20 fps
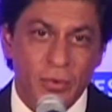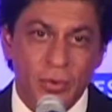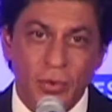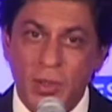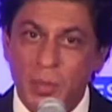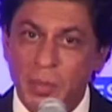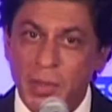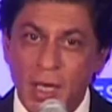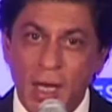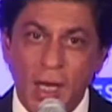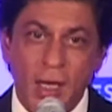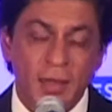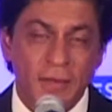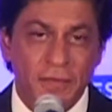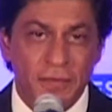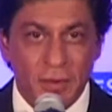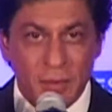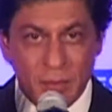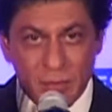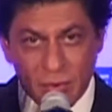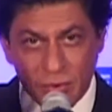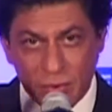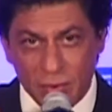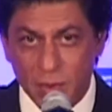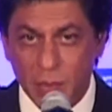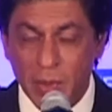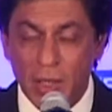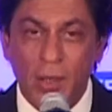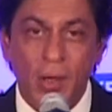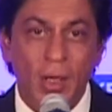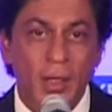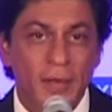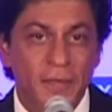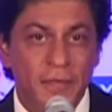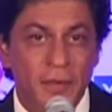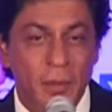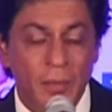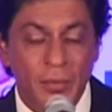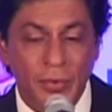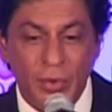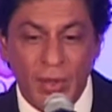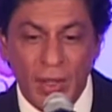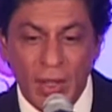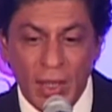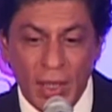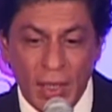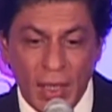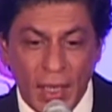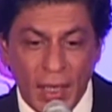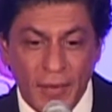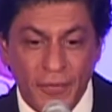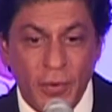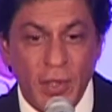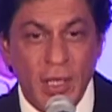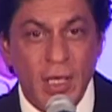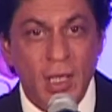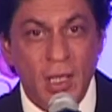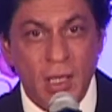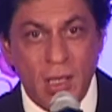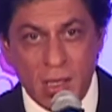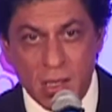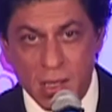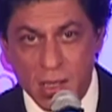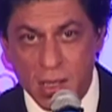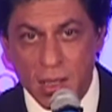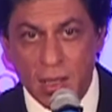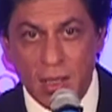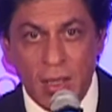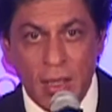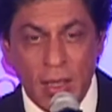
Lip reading: through the Bihari films, through the Bengali films. And for years,